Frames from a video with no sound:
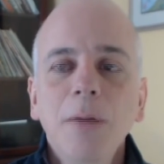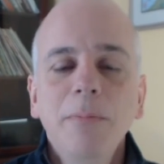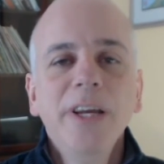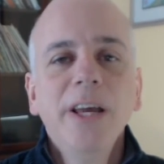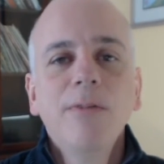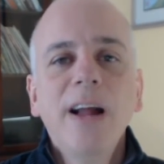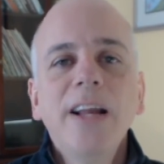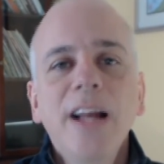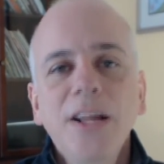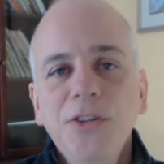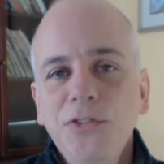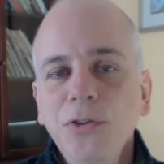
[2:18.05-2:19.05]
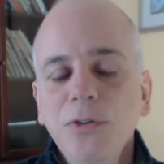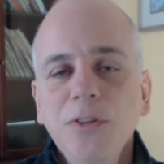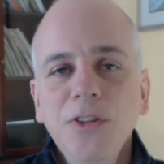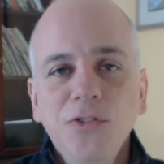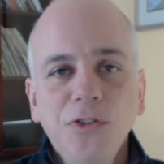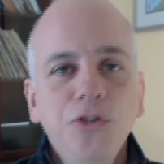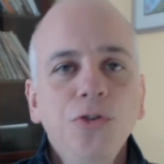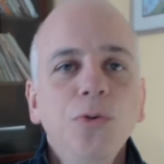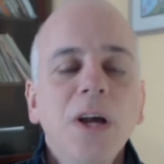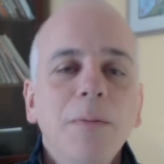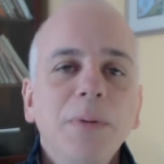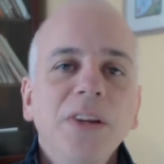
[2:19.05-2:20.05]
But you got to recognize too that these are two
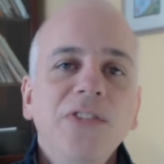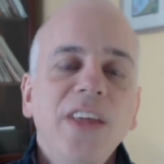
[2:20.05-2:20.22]
companies